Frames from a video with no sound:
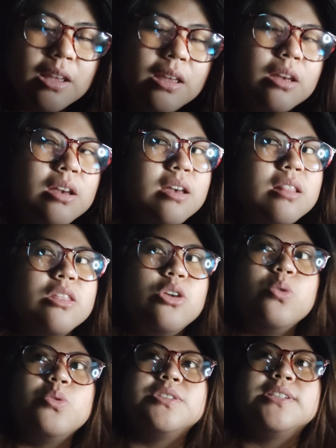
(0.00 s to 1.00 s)
You can
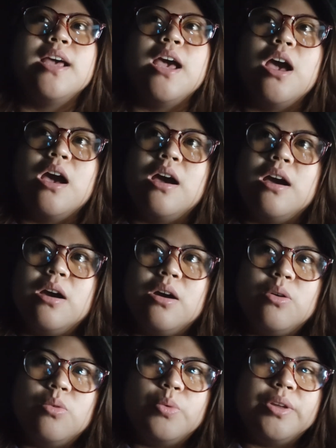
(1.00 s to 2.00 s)
use
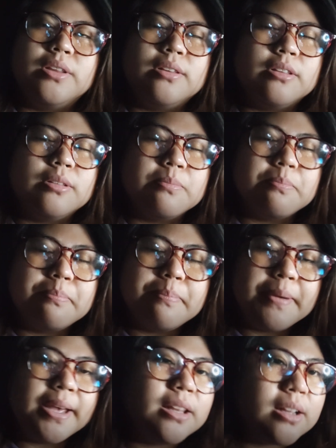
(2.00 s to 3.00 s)
with
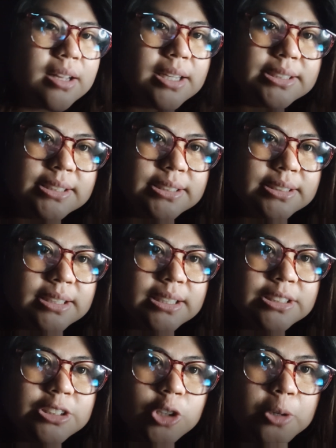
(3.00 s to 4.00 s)
pedal
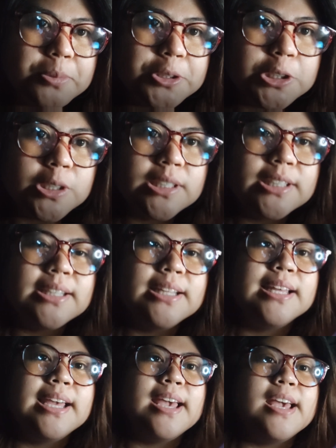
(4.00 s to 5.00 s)
assistance option
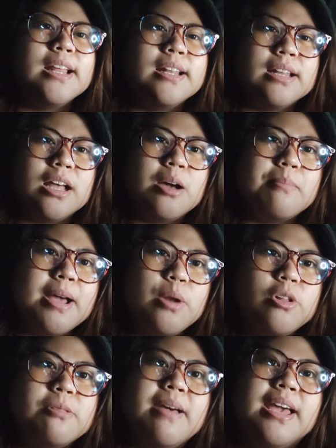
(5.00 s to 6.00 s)
and a
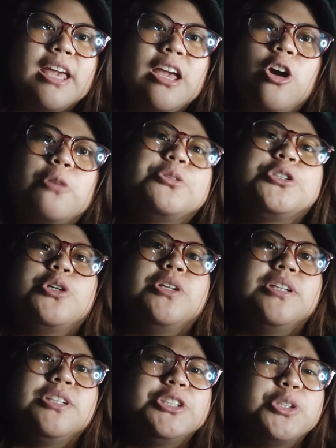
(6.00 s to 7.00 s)
manual biking
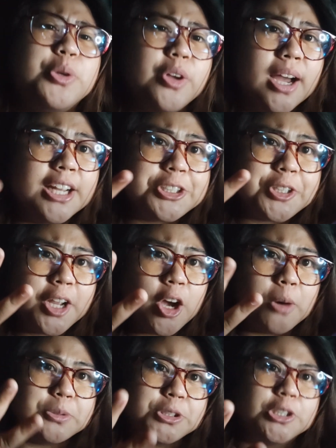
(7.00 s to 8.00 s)
option. So you got 3
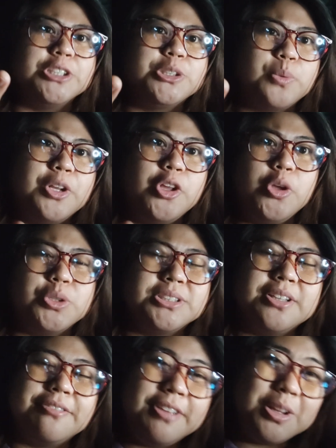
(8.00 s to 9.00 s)
options when you use
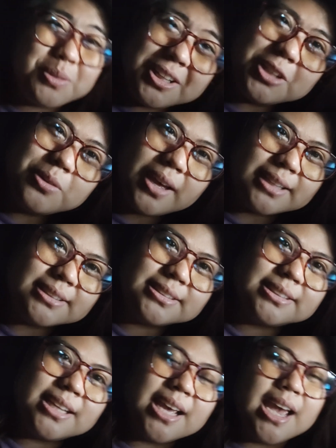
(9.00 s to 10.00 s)
the Fiido
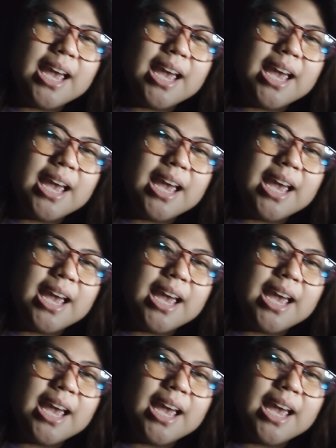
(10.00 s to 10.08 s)
D2S.